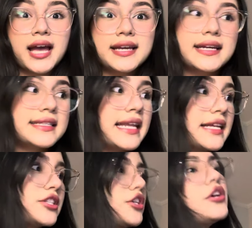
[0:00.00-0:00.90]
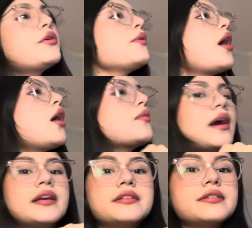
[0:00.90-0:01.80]
Good day to you. All
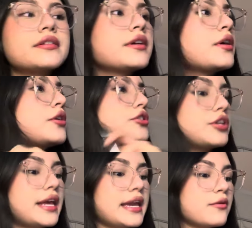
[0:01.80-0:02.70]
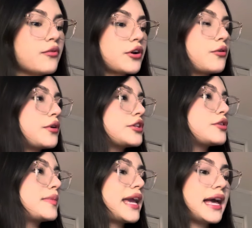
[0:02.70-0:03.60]
right. Today we're going to
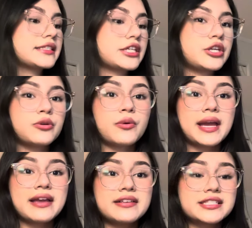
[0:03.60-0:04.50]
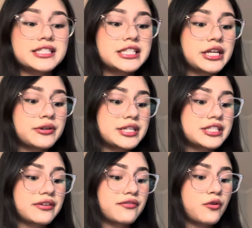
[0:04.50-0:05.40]
be asking you a series
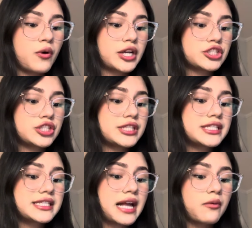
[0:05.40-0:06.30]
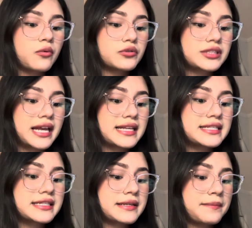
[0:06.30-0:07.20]
of questions that will
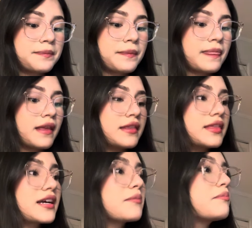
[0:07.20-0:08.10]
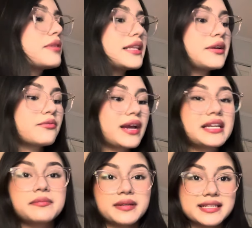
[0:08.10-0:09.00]
test the complete
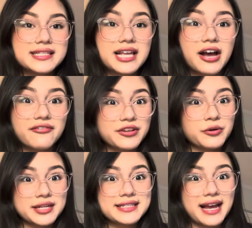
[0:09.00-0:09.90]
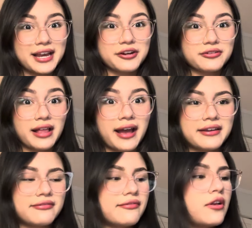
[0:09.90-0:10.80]
randomness of your entire
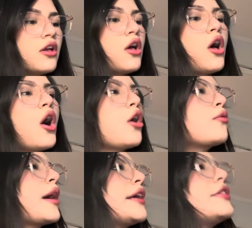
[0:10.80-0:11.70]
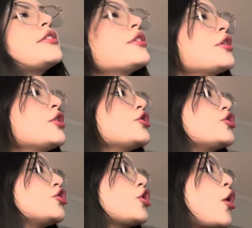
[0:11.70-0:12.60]
life. All right.
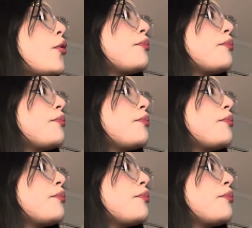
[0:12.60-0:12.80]
So